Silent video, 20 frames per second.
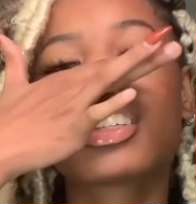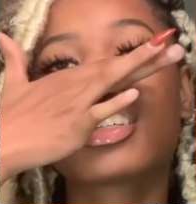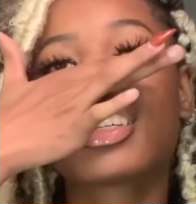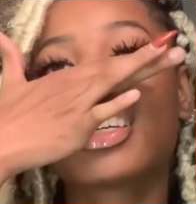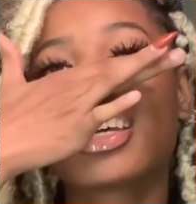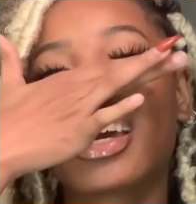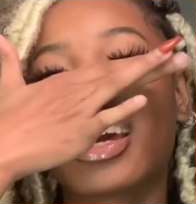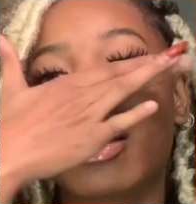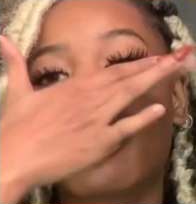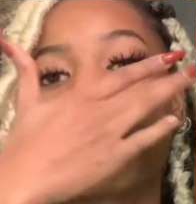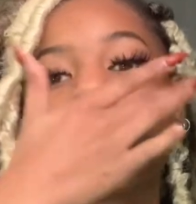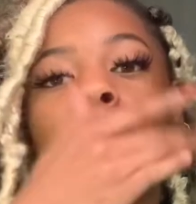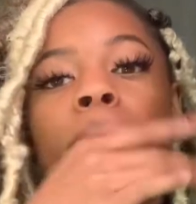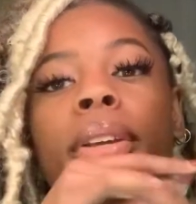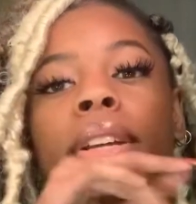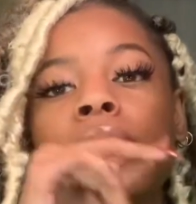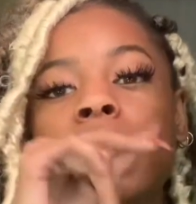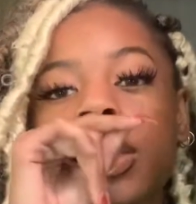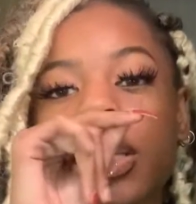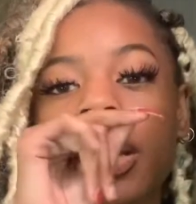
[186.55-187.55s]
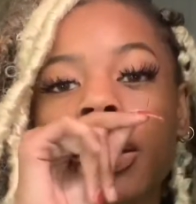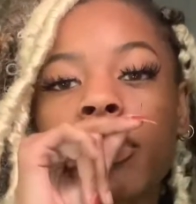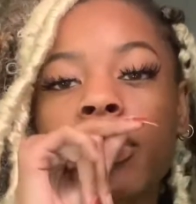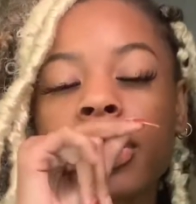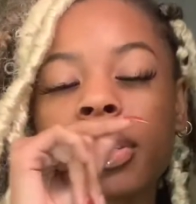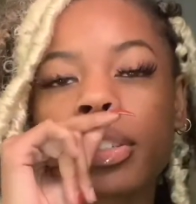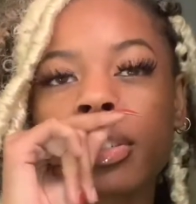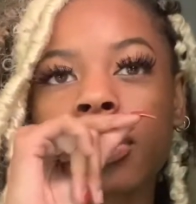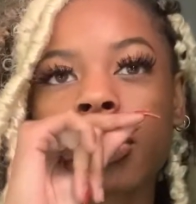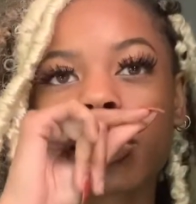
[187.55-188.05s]
Yeah, because every
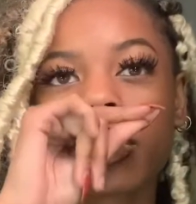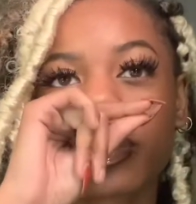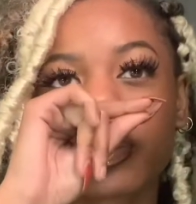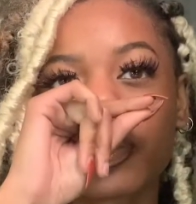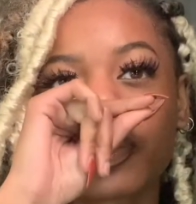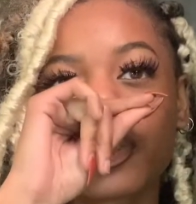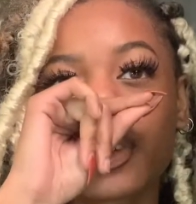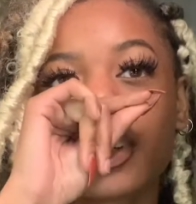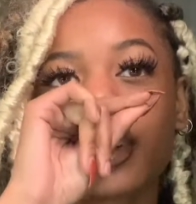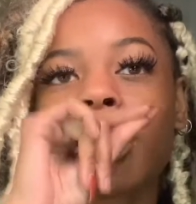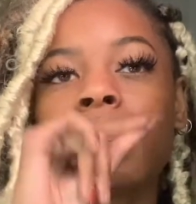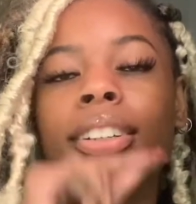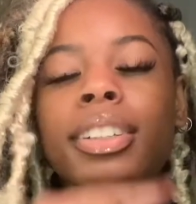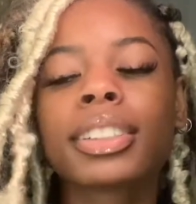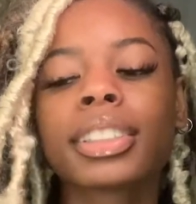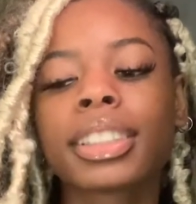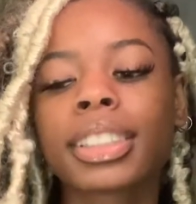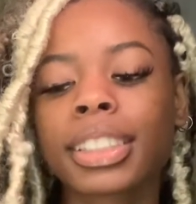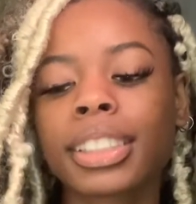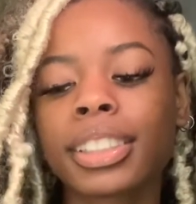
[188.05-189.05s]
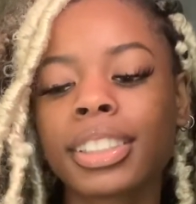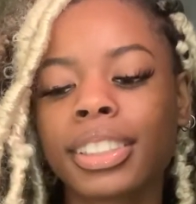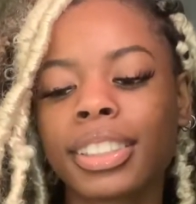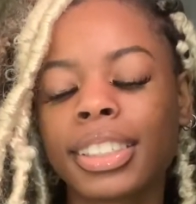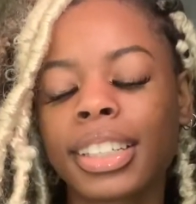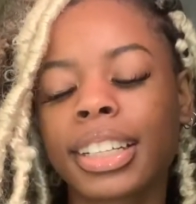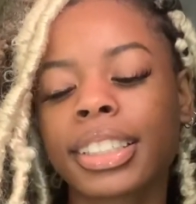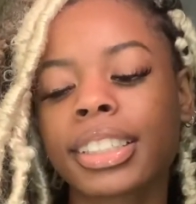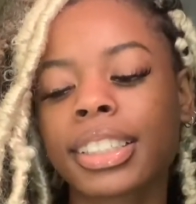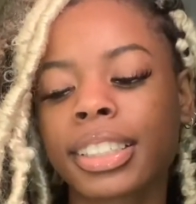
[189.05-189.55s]
single when your nose is itchy,
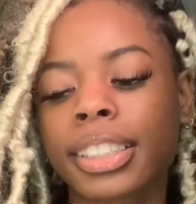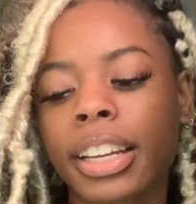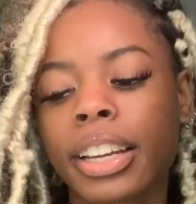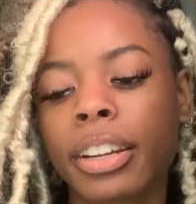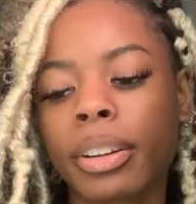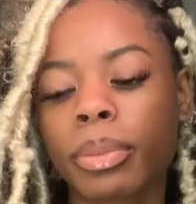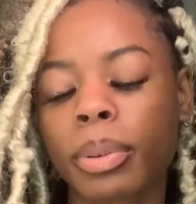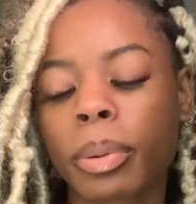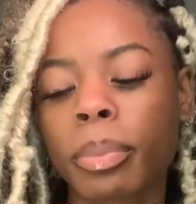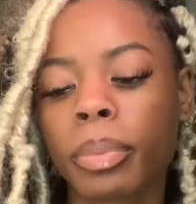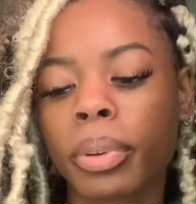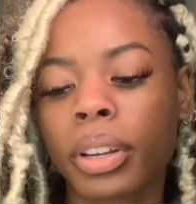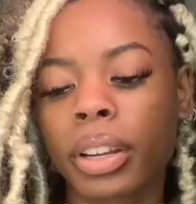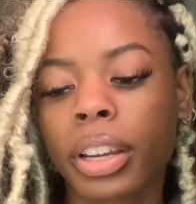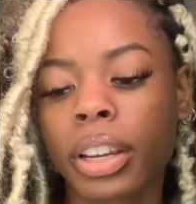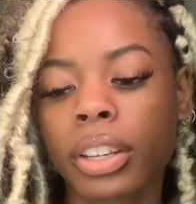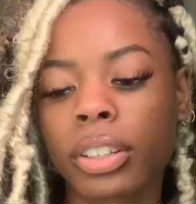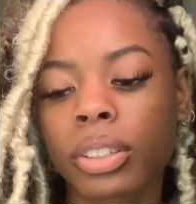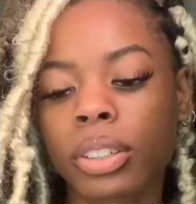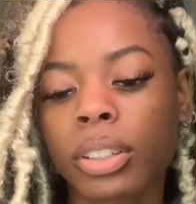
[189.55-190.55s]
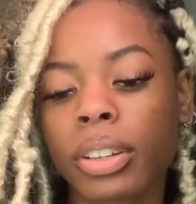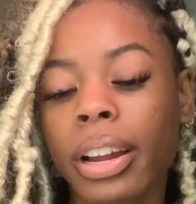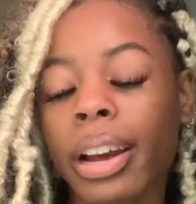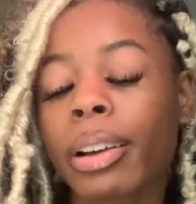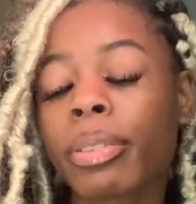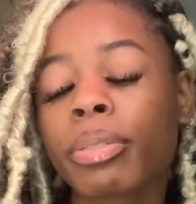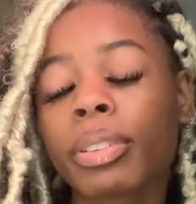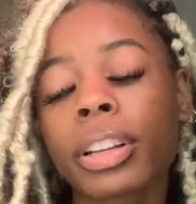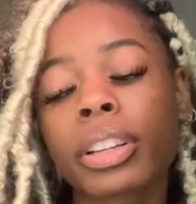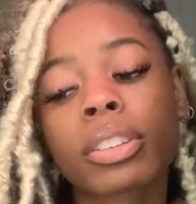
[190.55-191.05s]
that's a sign of communication. I
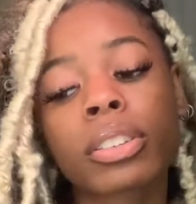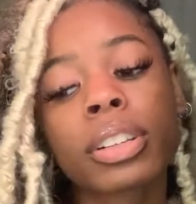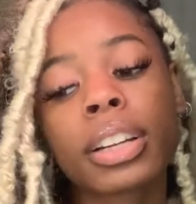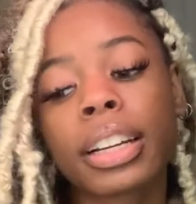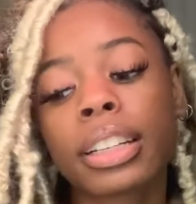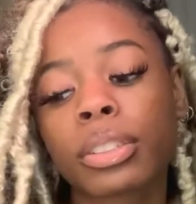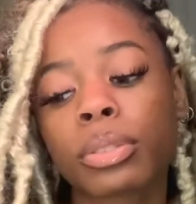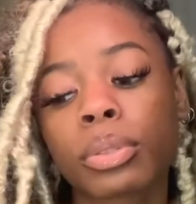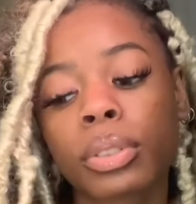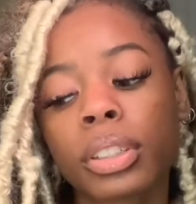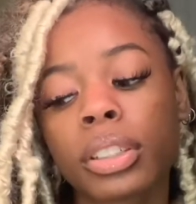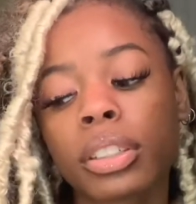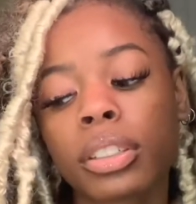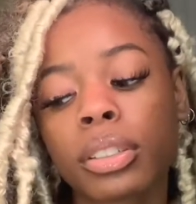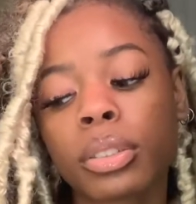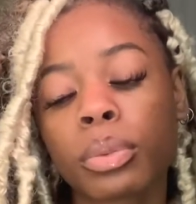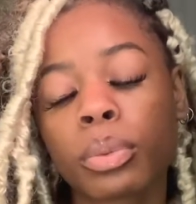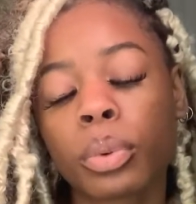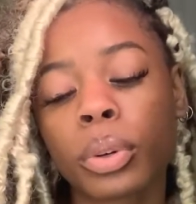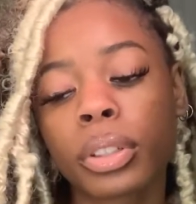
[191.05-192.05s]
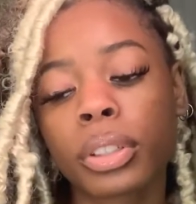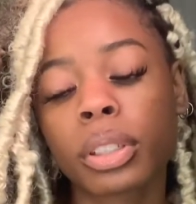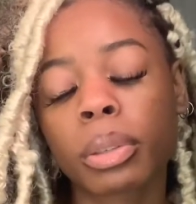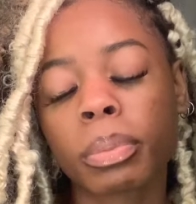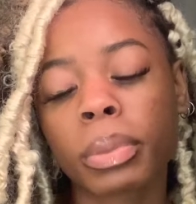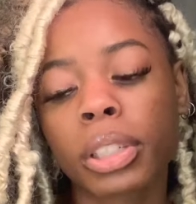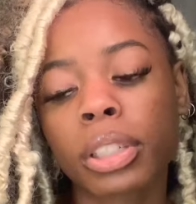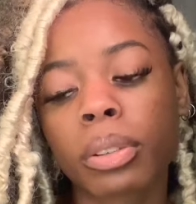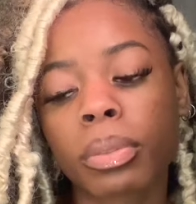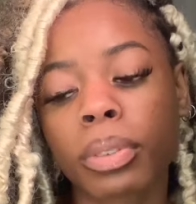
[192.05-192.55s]
feel like you guys really want to
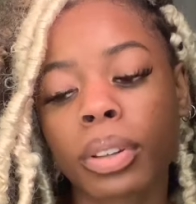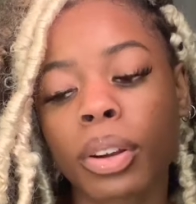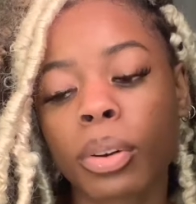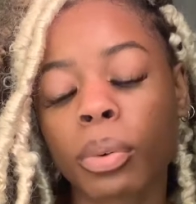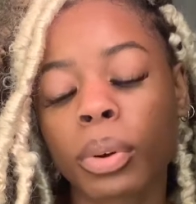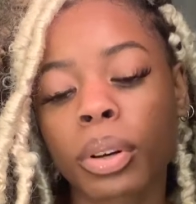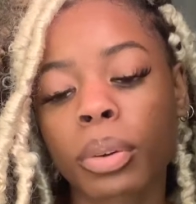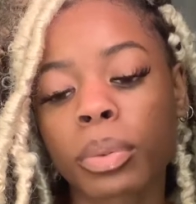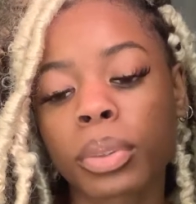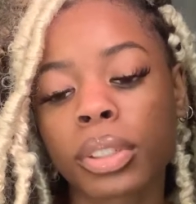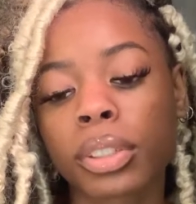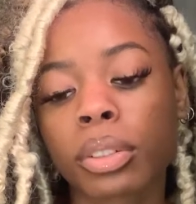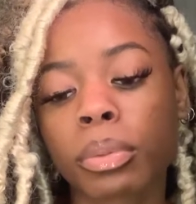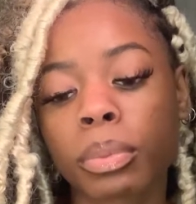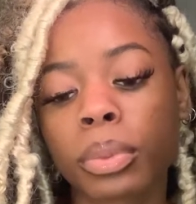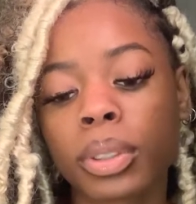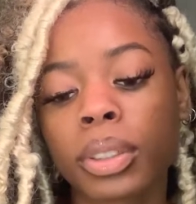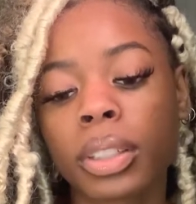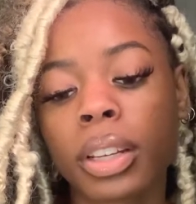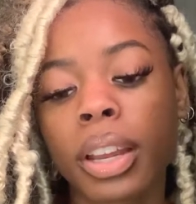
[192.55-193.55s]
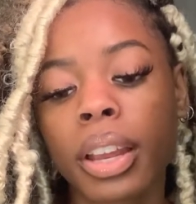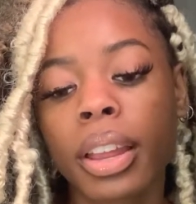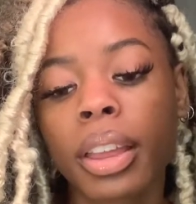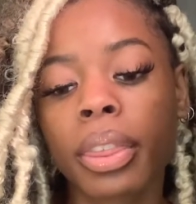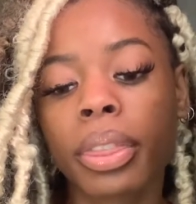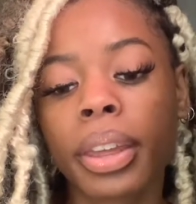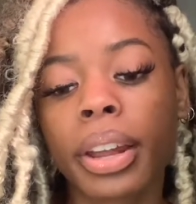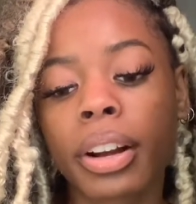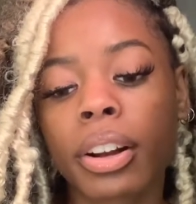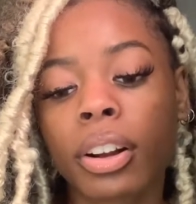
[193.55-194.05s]
make something work with someone
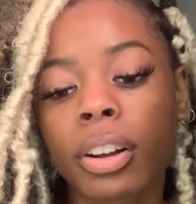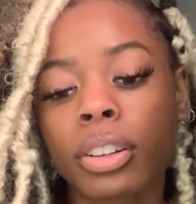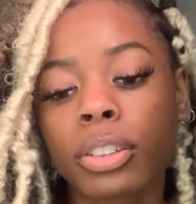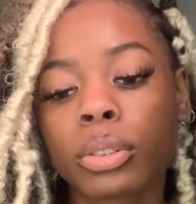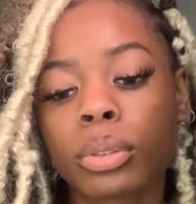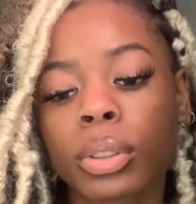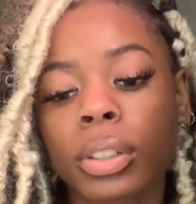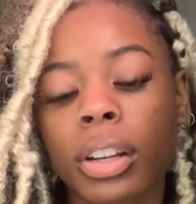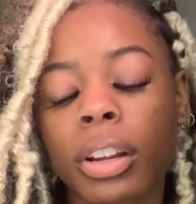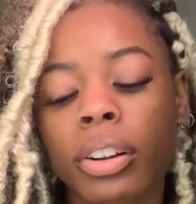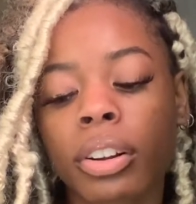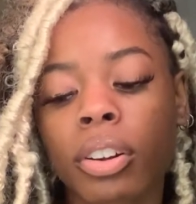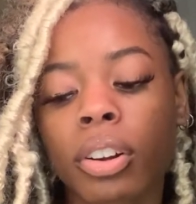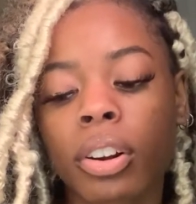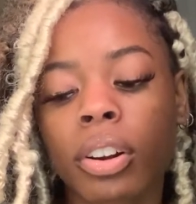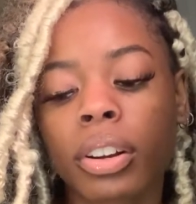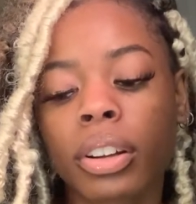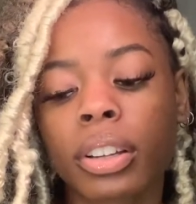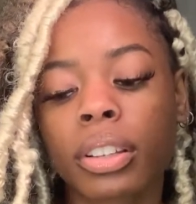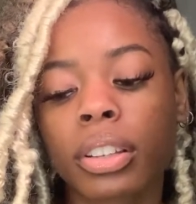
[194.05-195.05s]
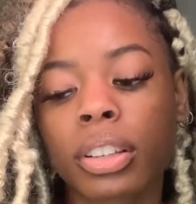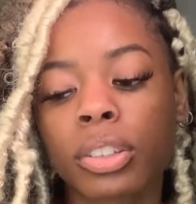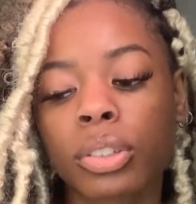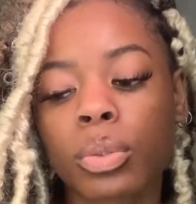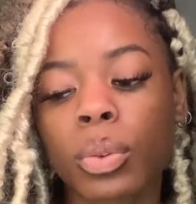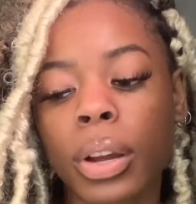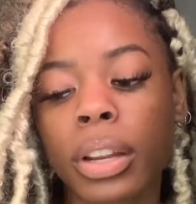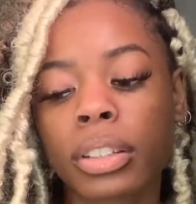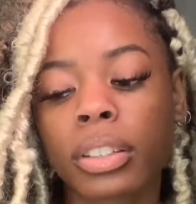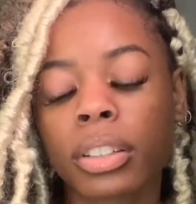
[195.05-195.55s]
that caused you a lot of heartache that
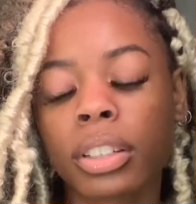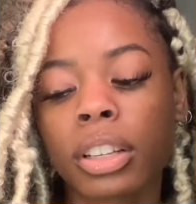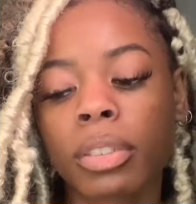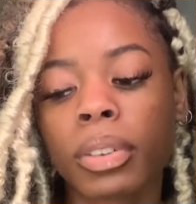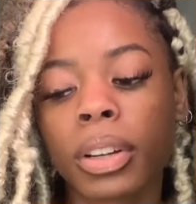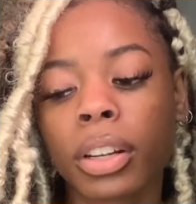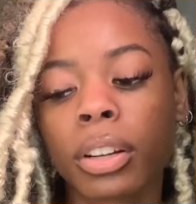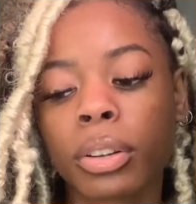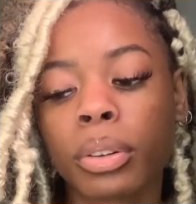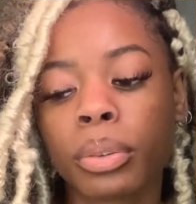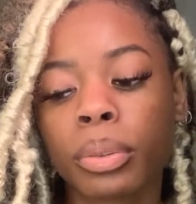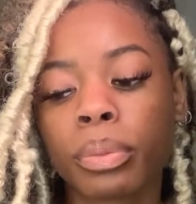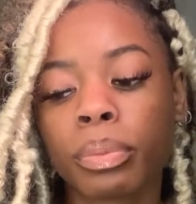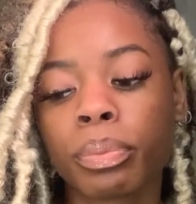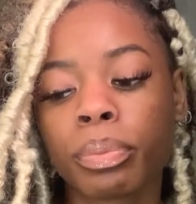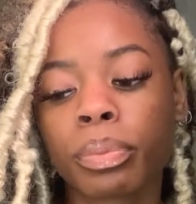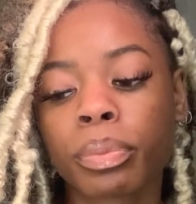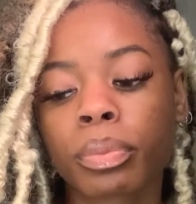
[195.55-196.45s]
you had to leave alone.